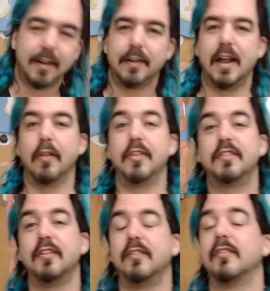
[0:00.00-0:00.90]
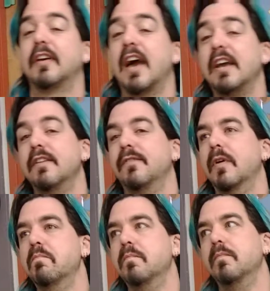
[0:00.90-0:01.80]
Now, this is kind of a
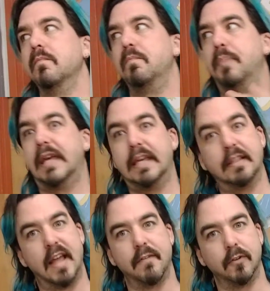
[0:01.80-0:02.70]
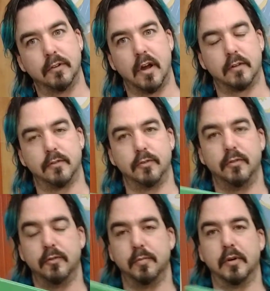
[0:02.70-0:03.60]
B-level Dr.
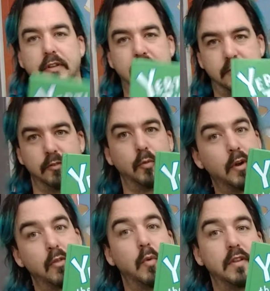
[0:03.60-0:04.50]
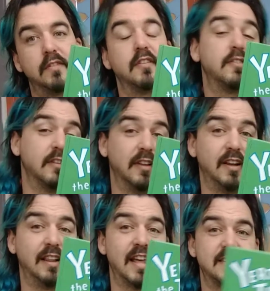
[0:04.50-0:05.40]
Seuss book. This is one of the ones that's a
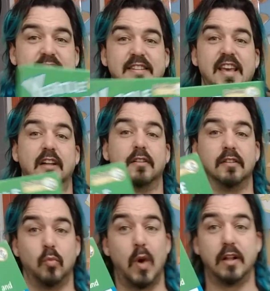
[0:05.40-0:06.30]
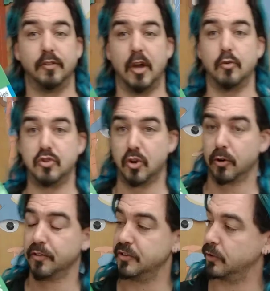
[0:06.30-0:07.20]
little less well-known.
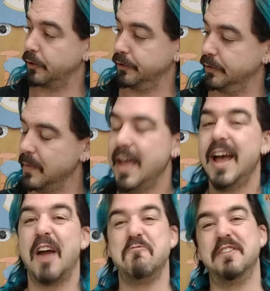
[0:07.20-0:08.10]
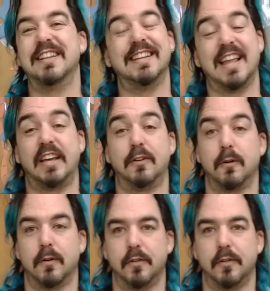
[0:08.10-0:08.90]
Yertle the Turtle. I really like Yertle